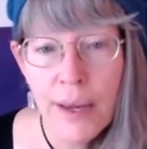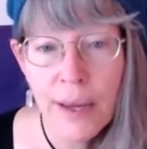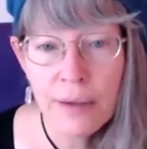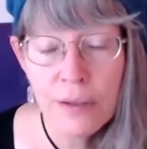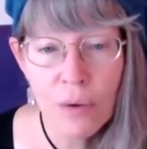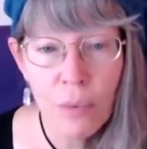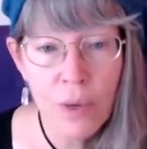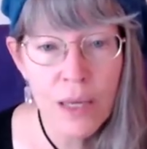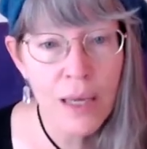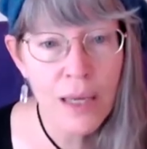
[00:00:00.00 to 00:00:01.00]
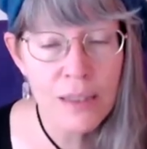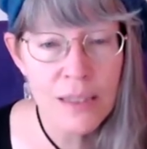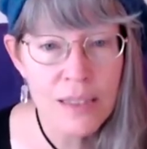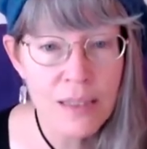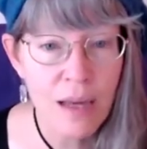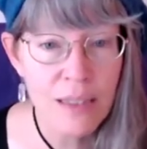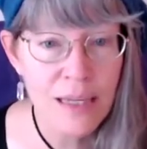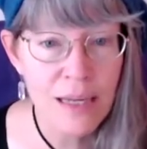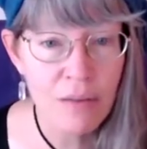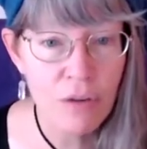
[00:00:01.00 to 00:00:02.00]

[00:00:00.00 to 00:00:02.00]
And we can decide to